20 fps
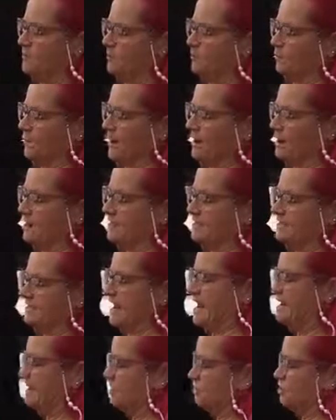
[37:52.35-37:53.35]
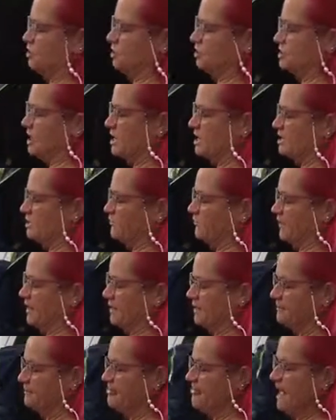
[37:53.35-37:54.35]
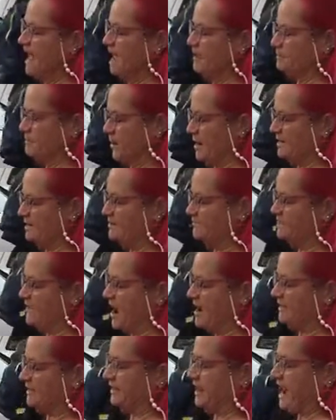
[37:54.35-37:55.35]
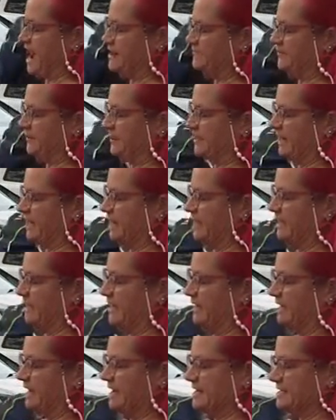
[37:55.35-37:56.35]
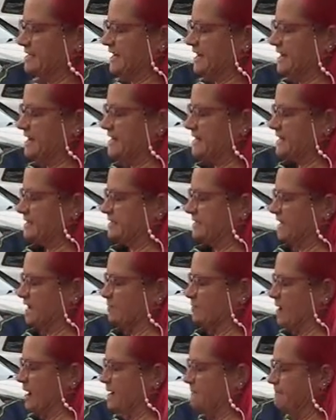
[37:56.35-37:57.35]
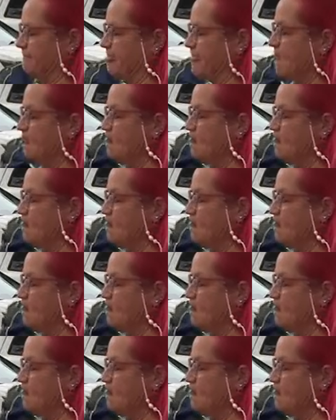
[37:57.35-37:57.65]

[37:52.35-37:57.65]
Put a ring on his hand and shoes on his feet. And bring the fattened calf and kill it. And let us eat and celebrate.